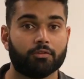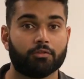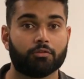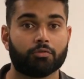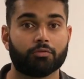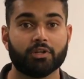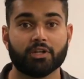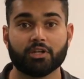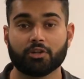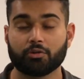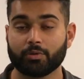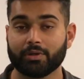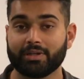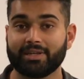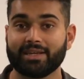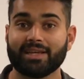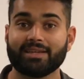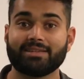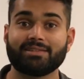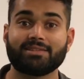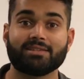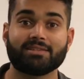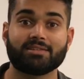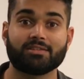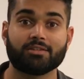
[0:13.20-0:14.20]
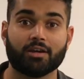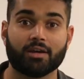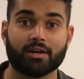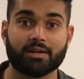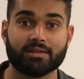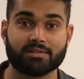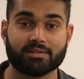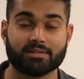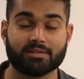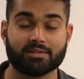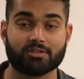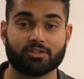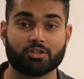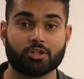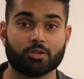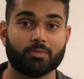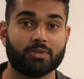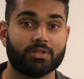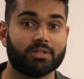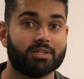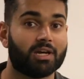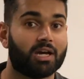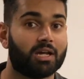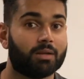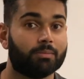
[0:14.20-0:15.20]
three quick exercises to
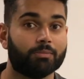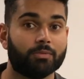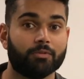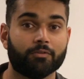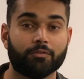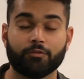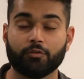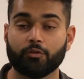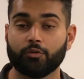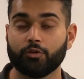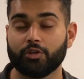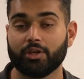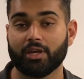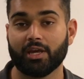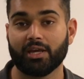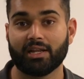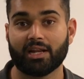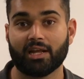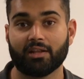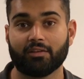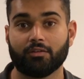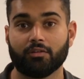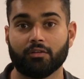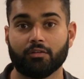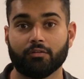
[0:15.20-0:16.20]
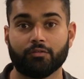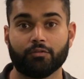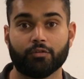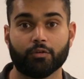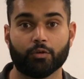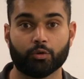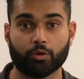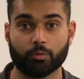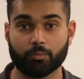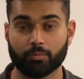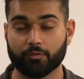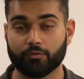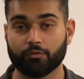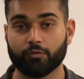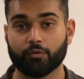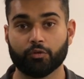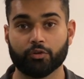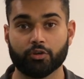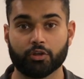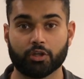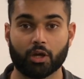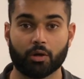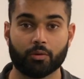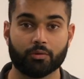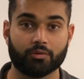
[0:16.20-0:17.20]
be done before you head out to the field or before
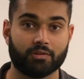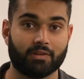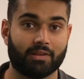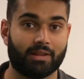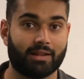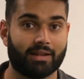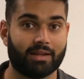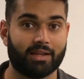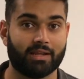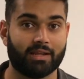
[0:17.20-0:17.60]
you go into the